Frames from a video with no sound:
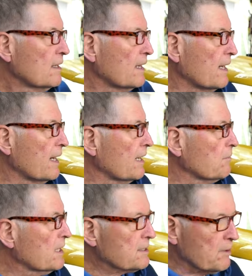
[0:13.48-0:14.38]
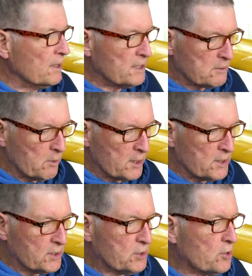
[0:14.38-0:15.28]
and with this one I just
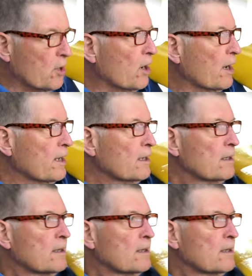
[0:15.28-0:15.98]
wanted to try